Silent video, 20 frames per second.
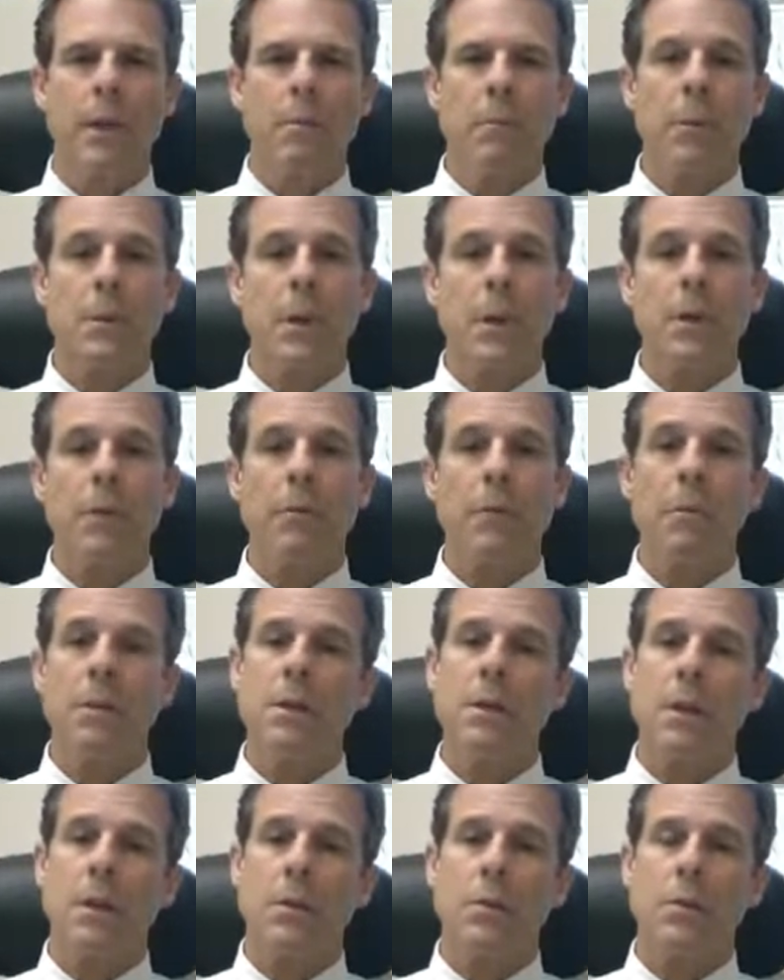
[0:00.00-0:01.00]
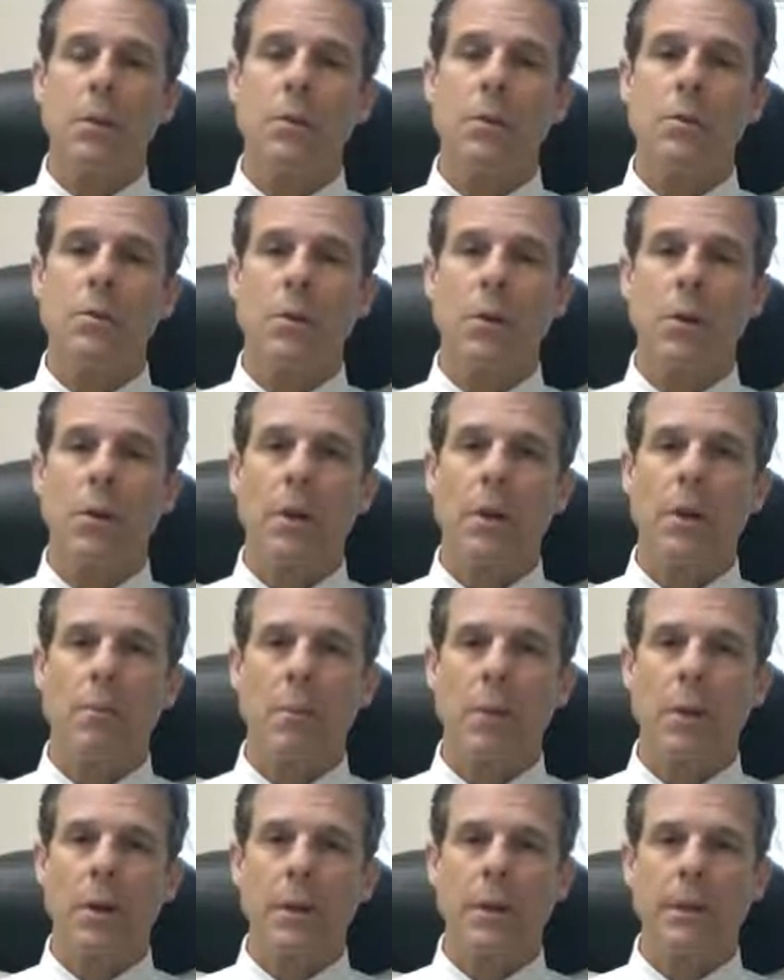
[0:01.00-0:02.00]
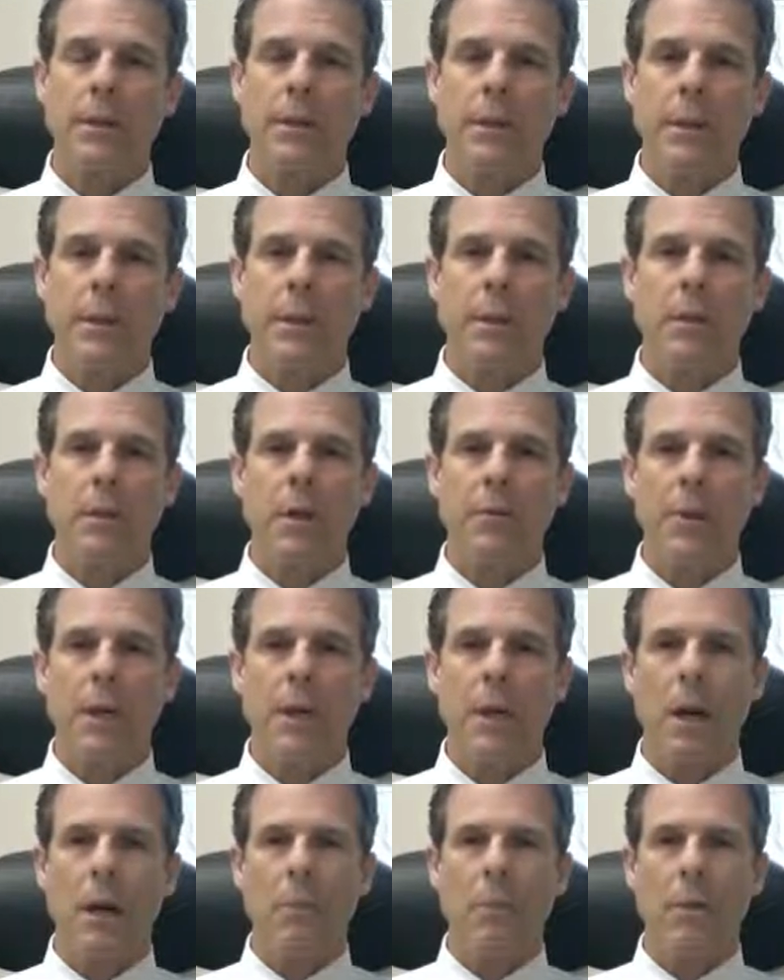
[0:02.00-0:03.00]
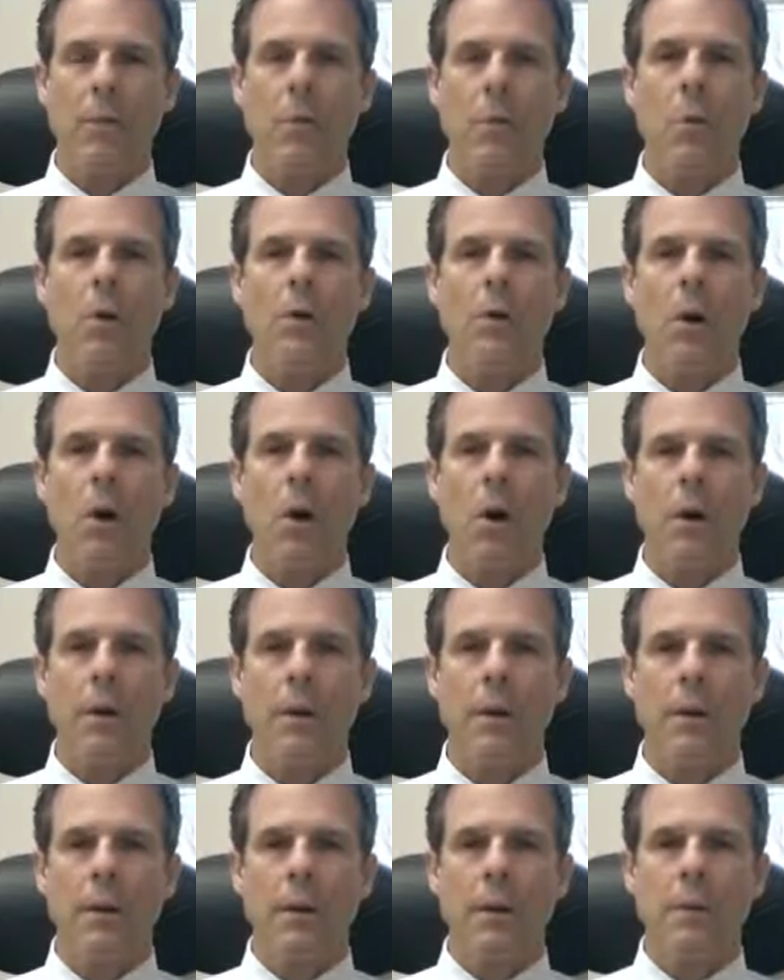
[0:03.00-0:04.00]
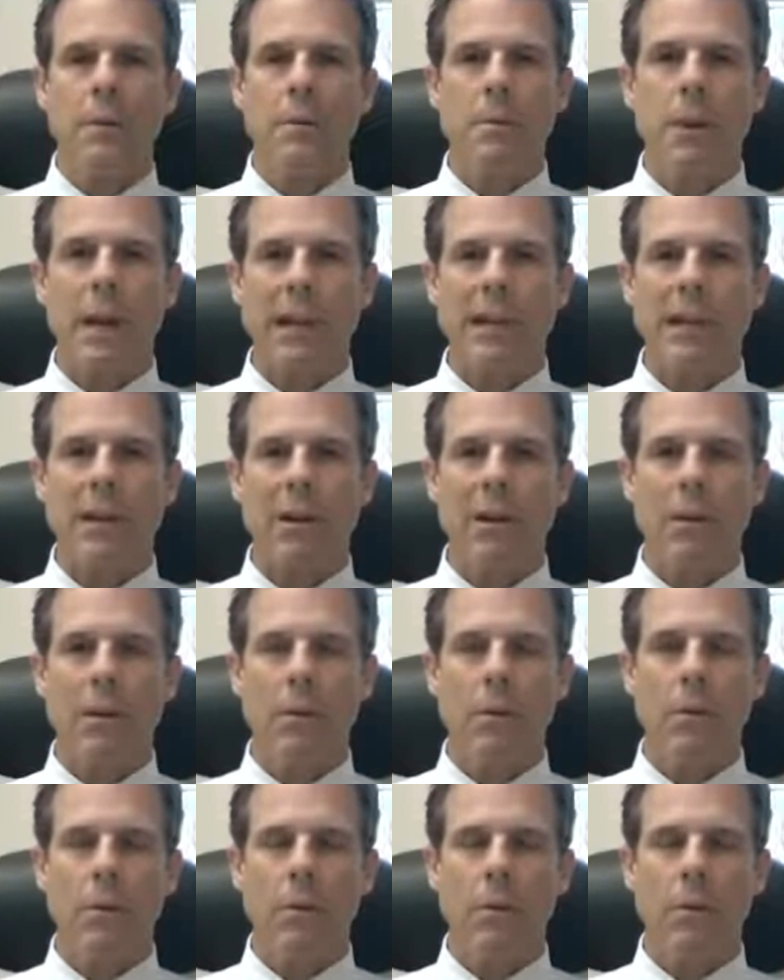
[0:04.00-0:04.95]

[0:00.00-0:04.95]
particularly for busy commuters early in the morning who have to get up before dawn to make their